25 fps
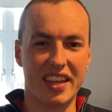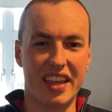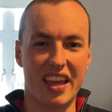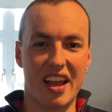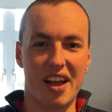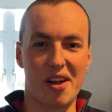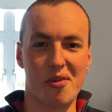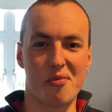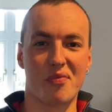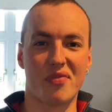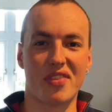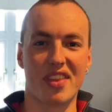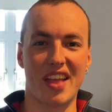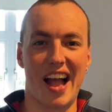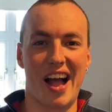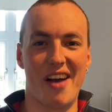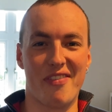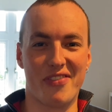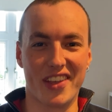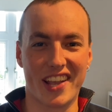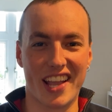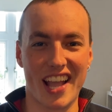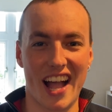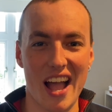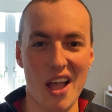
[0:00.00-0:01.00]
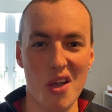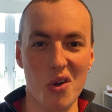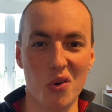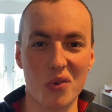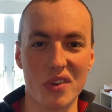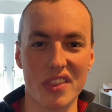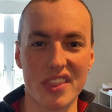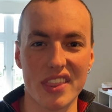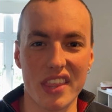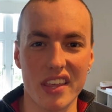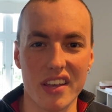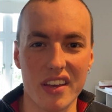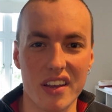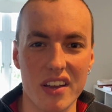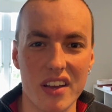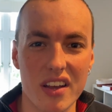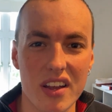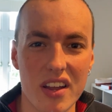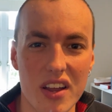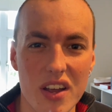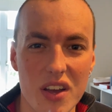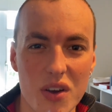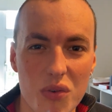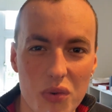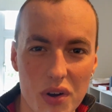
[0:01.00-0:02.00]
Yeah, I'm the guy with the
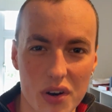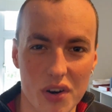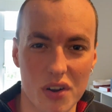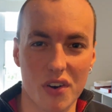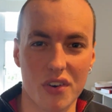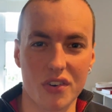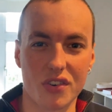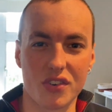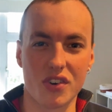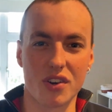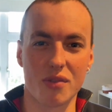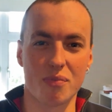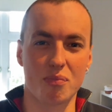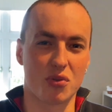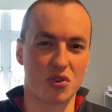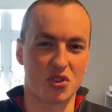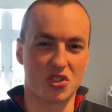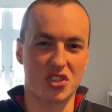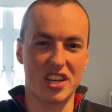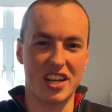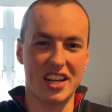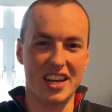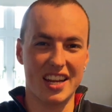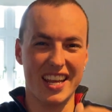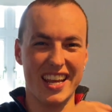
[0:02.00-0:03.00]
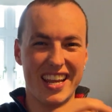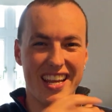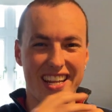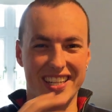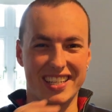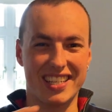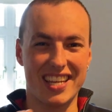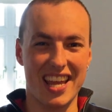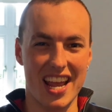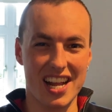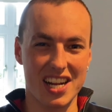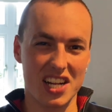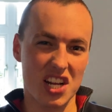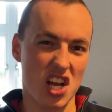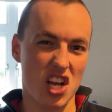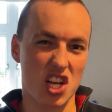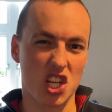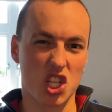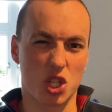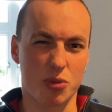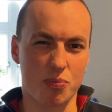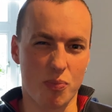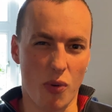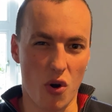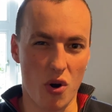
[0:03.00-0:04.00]
100% intact
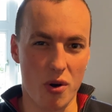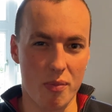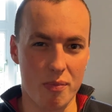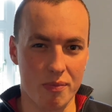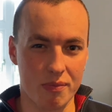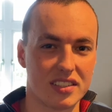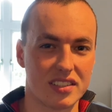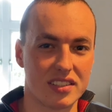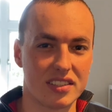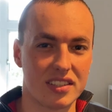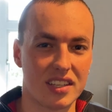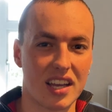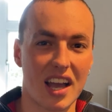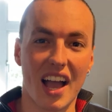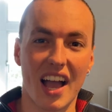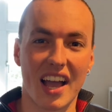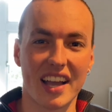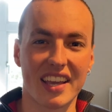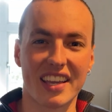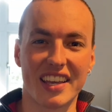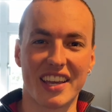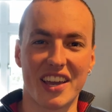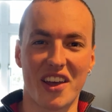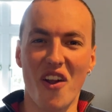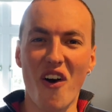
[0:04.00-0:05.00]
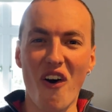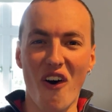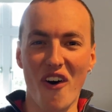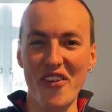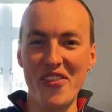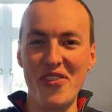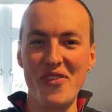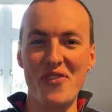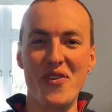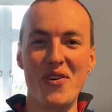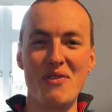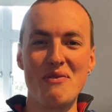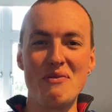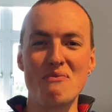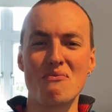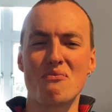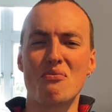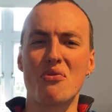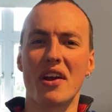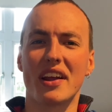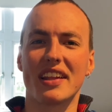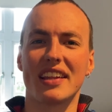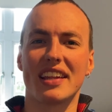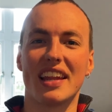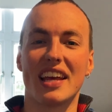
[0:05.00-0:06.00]
sperm. I can get all the women
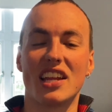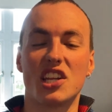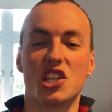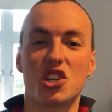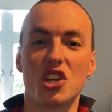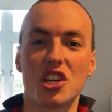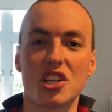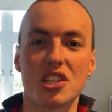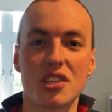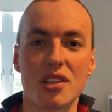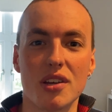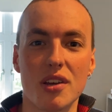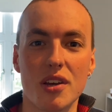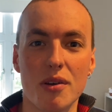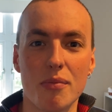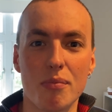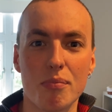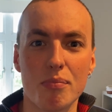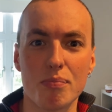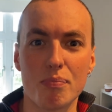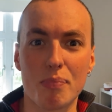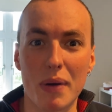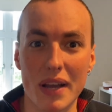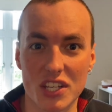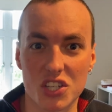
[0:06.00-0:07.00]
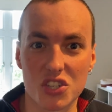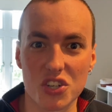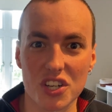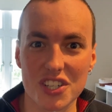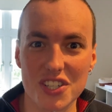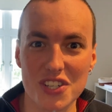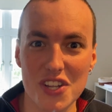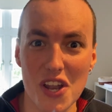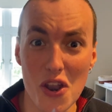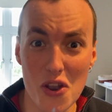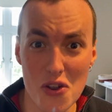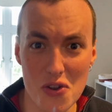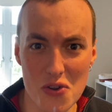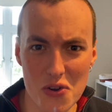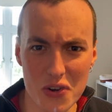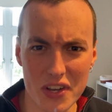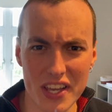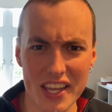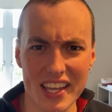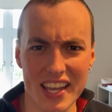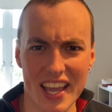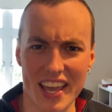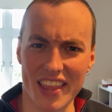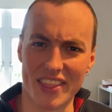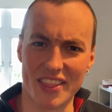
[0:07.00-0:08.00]
pregnant and by just
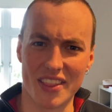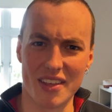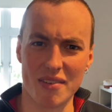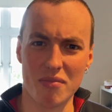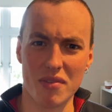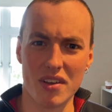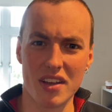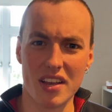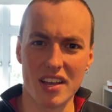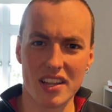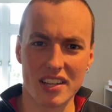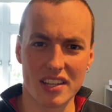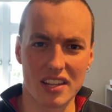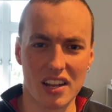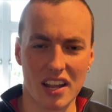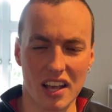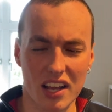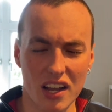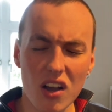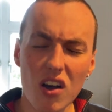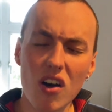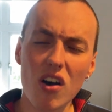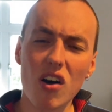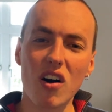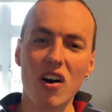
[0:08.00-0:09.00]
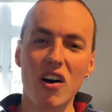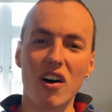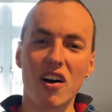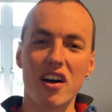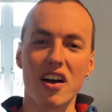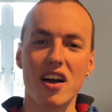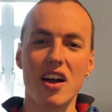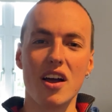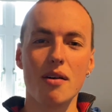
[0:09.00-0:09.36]
looking at them. They're like, oh,